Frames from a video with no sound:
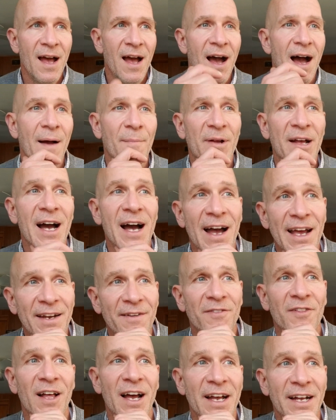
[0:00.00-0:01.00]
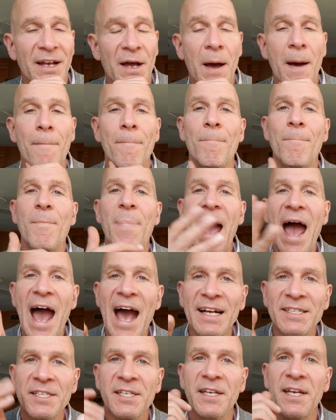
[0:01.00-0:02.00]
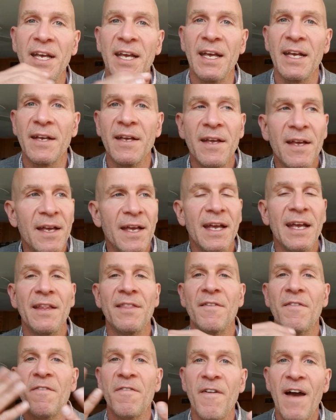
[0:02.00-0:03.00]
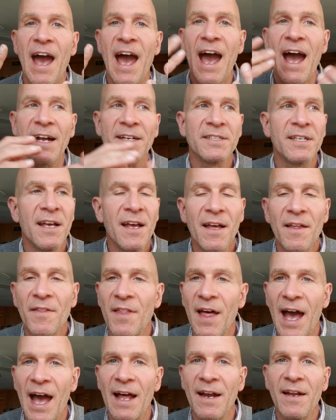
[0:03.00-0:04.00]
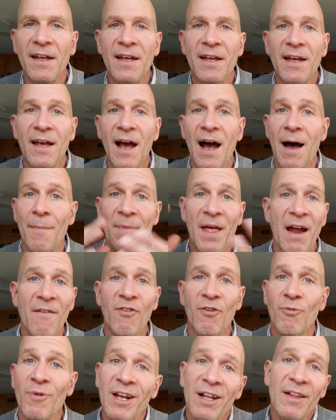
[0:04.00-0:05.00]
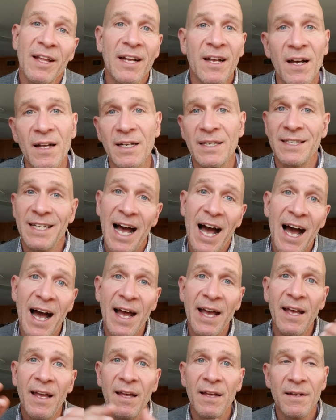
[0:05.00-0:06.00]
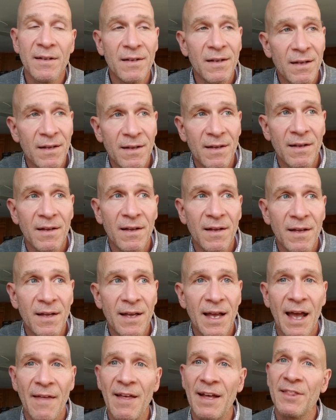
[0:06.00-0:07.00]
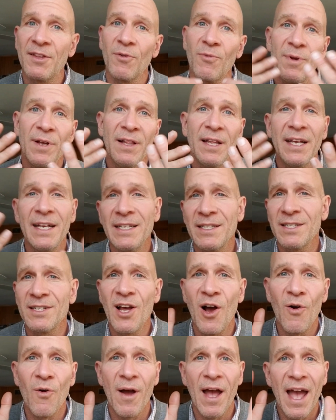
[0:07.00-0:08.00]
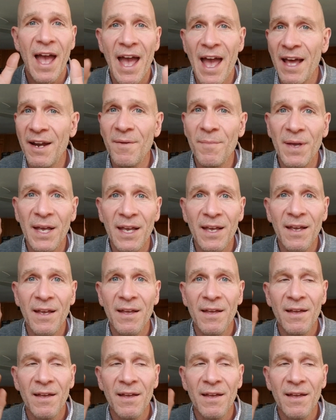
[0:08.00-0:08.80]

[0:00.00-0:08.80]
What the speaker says: I'm kind of like basking in the fact that I'm never really gonna die, and that there really is no enemy